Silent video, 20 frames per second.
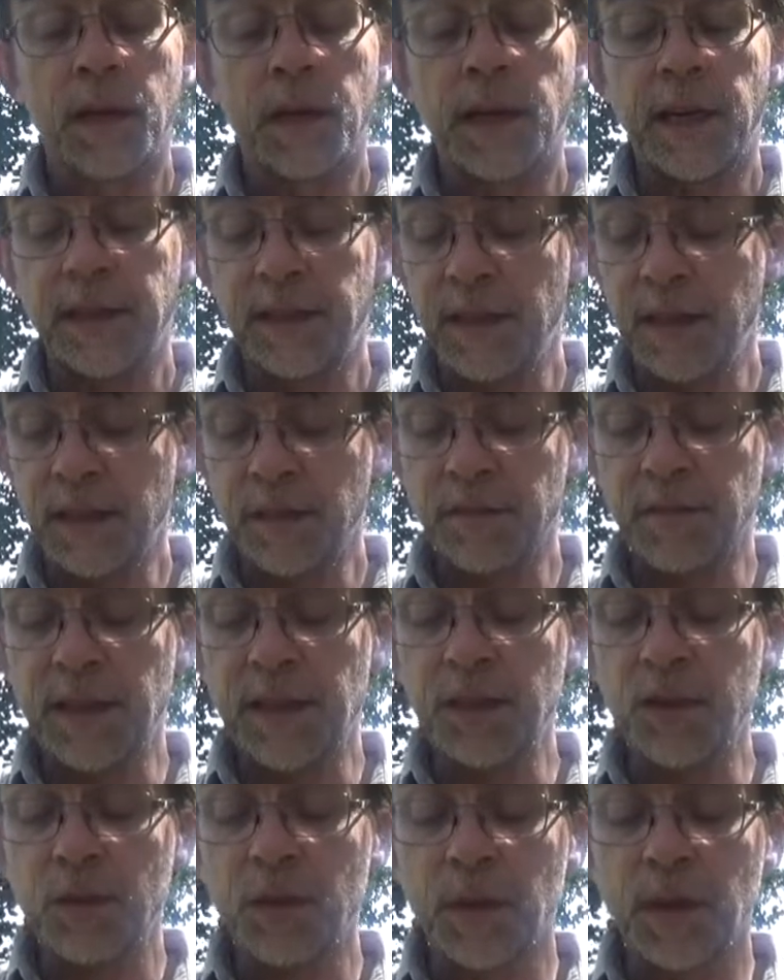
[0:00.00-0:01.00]
I think
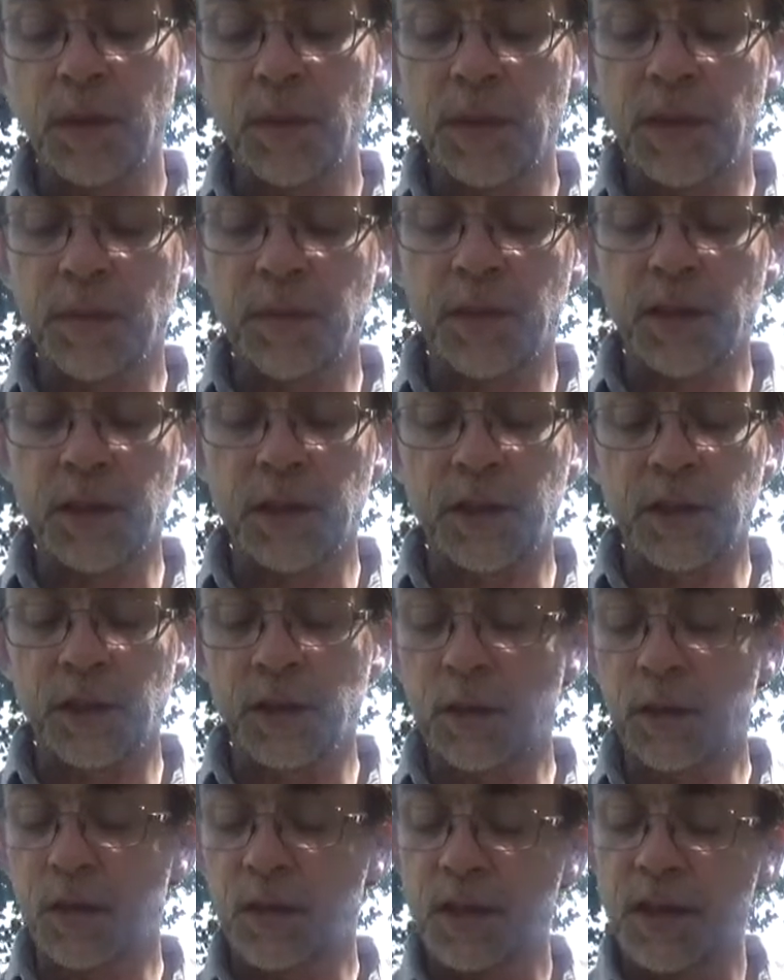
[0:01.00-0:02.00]
eventually what I'm going to
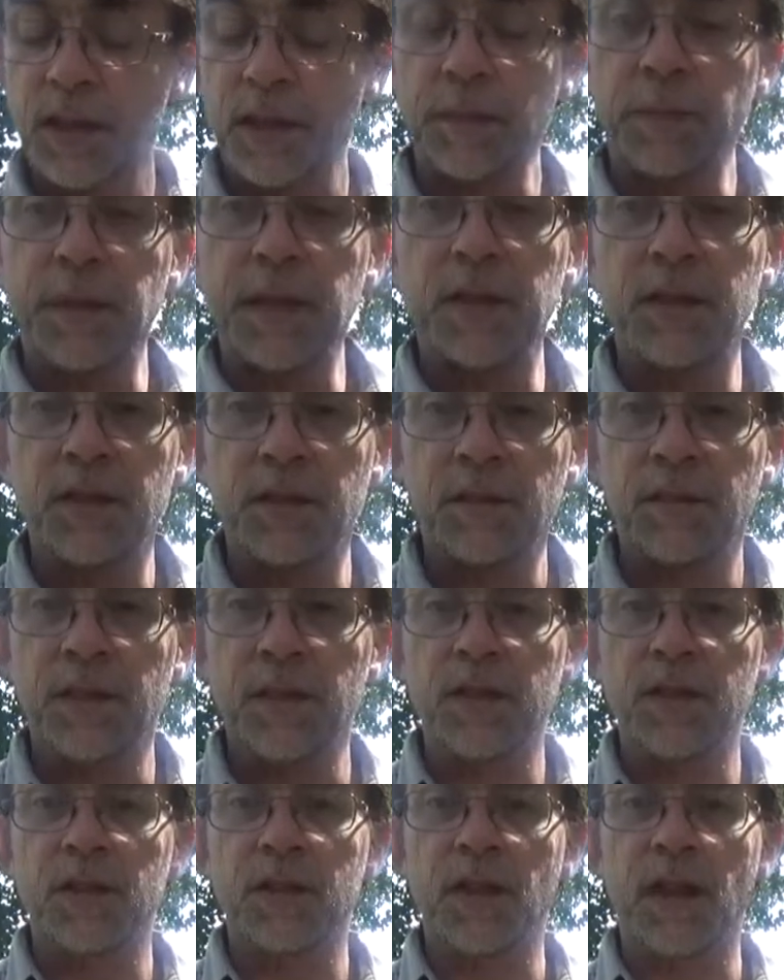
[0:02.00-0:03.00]
do is cut a piece of
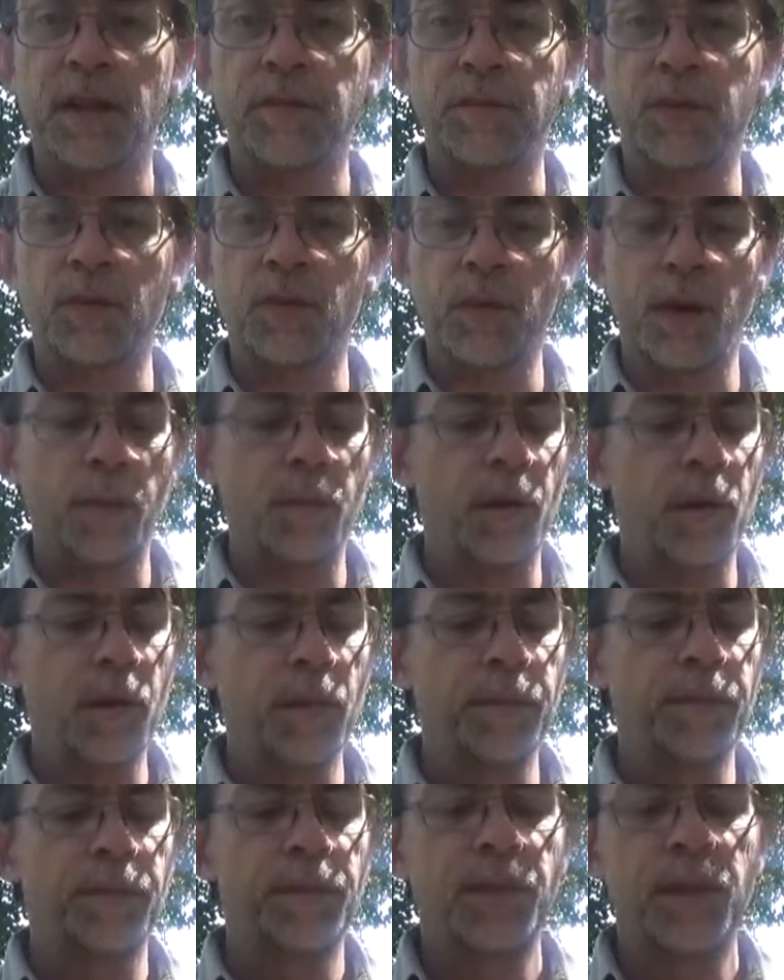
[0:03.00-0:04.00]
this softer rubber,
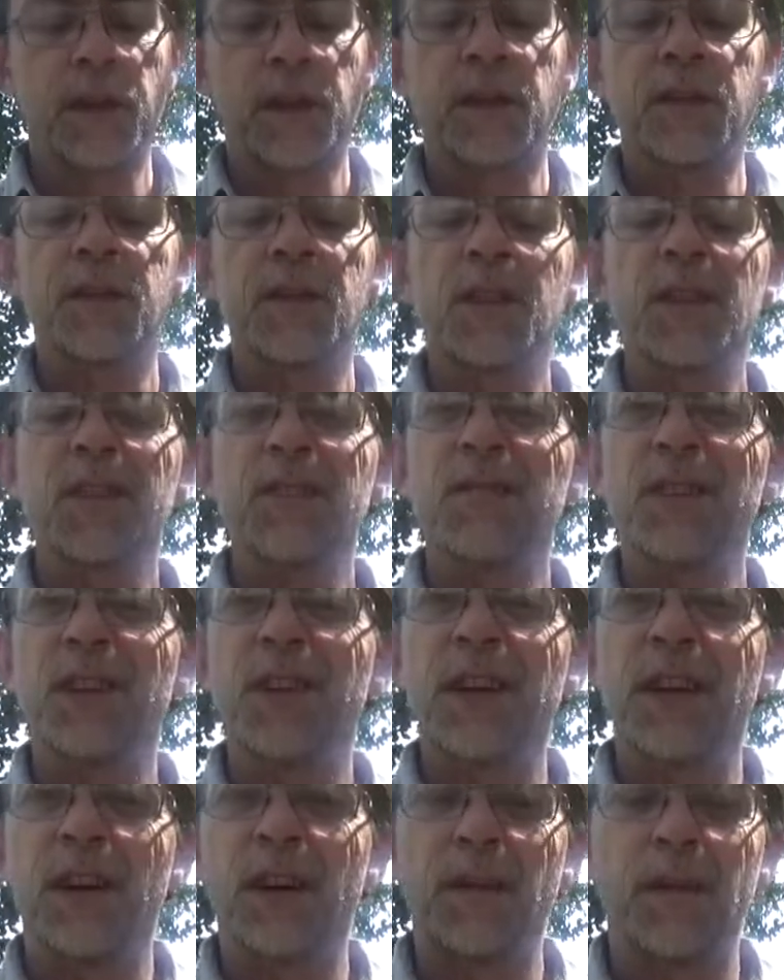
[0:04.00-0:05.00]
because this is
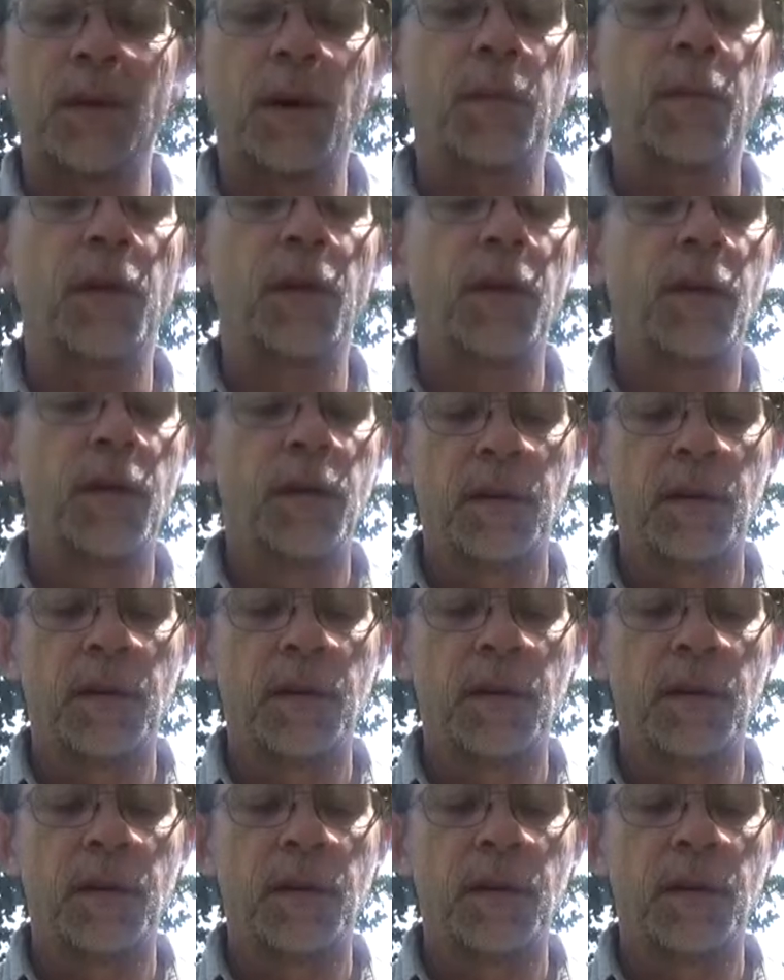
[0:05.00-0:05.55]
very hard rubber.